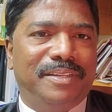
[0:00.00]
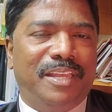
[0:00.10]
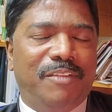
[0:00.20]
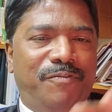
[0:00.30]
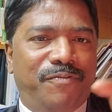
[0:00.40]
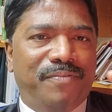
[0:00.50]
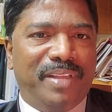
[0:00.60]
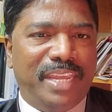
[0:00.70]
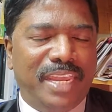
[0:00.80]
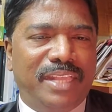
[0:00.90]
If
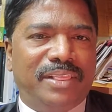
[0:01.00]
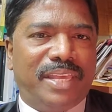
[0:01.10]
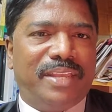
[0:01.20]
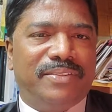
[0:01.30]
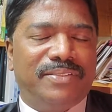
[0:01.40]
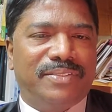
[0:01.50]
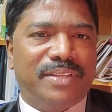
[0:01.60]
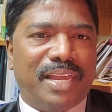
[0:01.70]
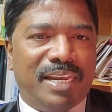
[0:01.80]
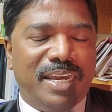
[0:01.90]
he thinks
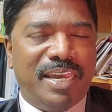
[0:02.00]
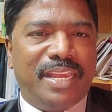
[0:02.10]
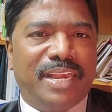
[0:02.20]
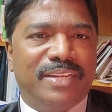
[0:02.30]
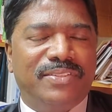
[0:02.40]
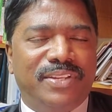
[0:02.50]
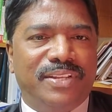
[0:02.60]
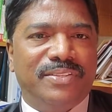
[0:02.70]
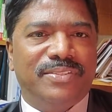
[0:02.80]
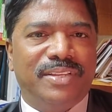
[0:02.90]
and he
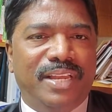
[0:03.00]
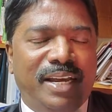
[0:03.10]
considers